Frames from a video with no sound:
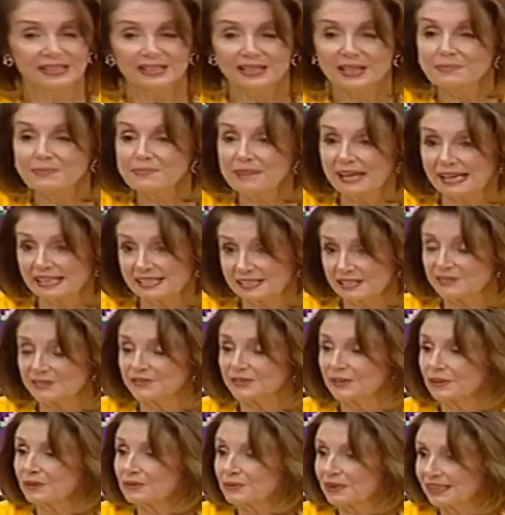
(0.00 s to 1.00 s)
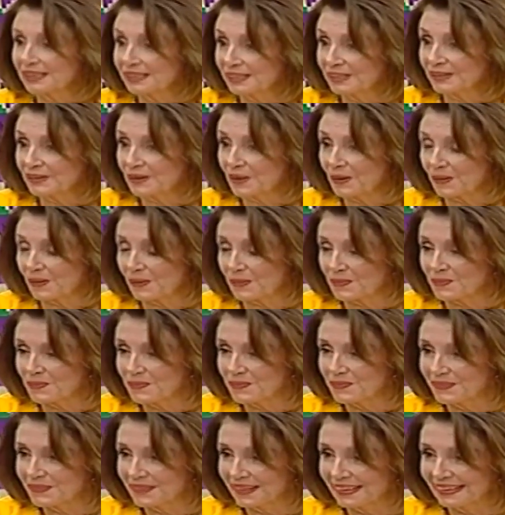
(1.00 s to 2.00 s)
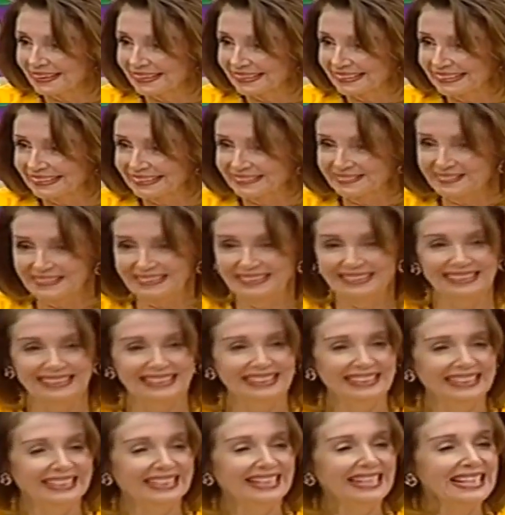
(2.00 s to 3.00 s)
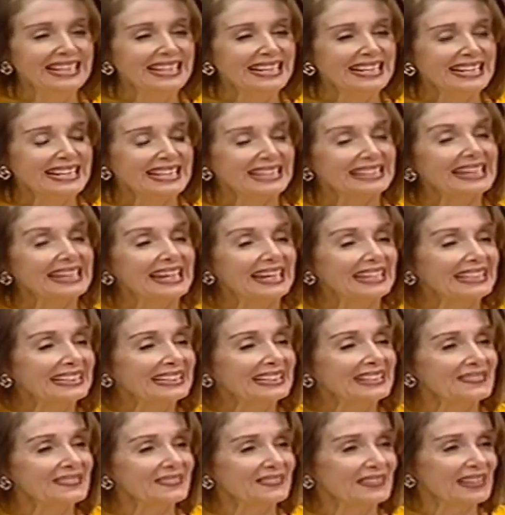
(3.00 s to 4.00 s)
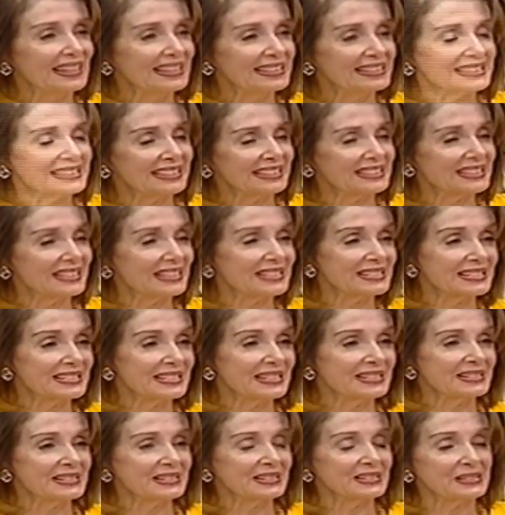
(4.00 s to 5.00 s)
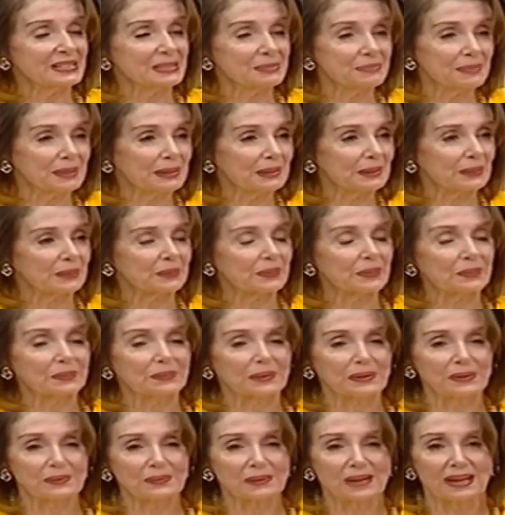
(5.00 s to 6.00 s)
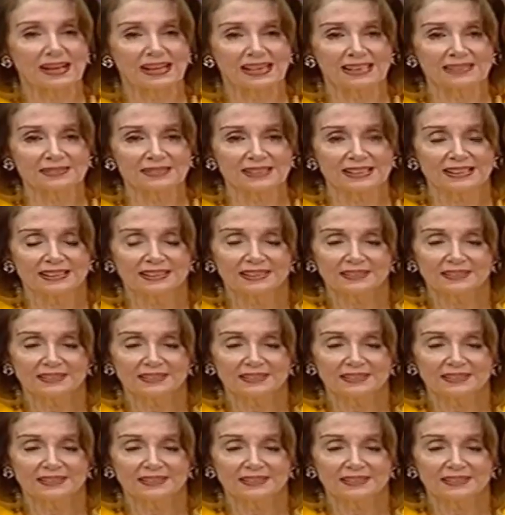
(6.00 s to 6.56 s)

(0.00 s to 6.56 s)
It made us feel right at home. In any event, as I said to the speaker when we arrived,